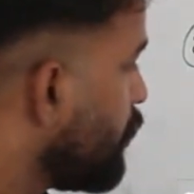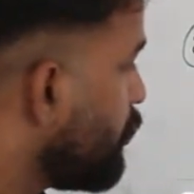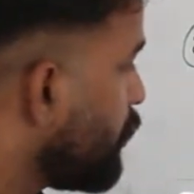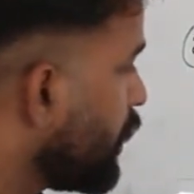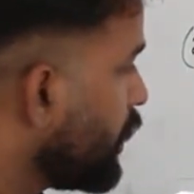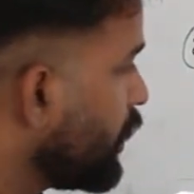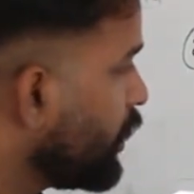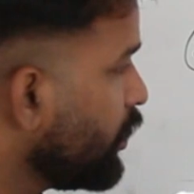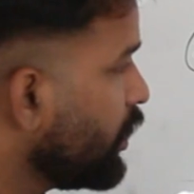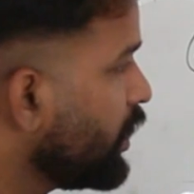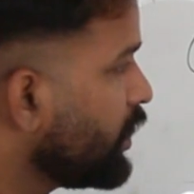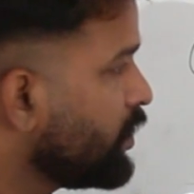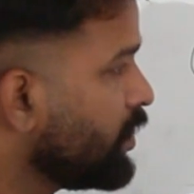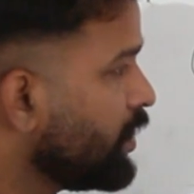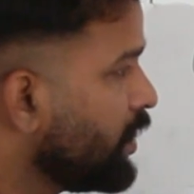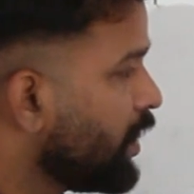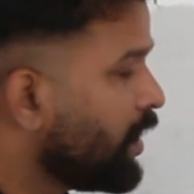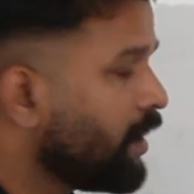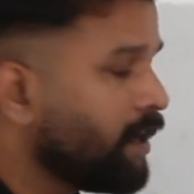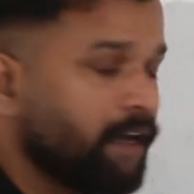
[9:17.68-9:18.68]
but you need to
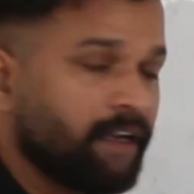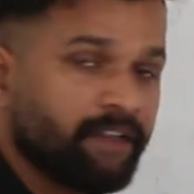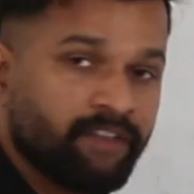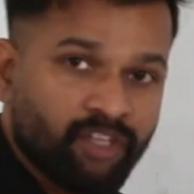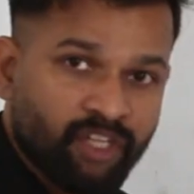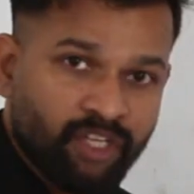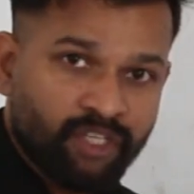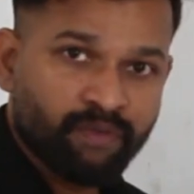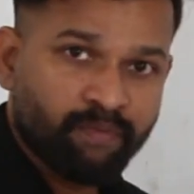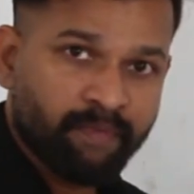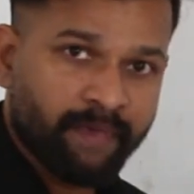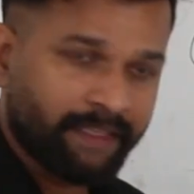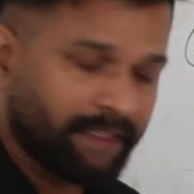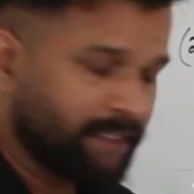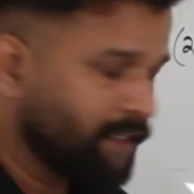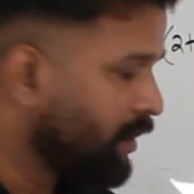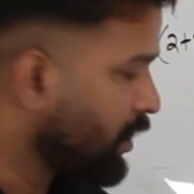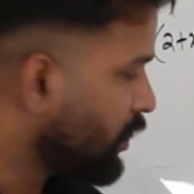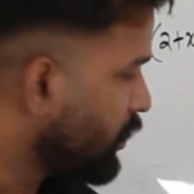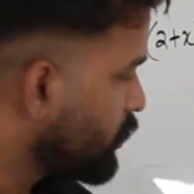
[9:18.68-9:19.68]
learn this
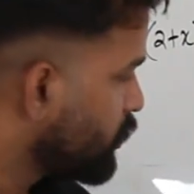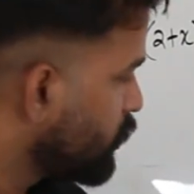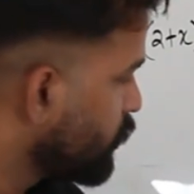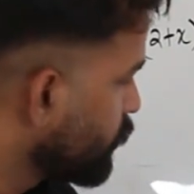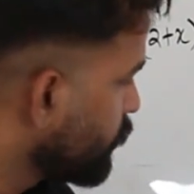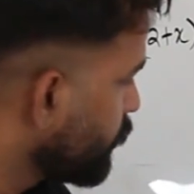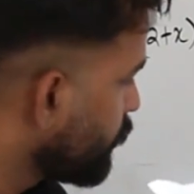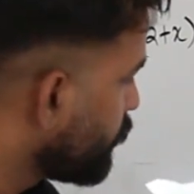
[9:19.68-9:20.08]
method also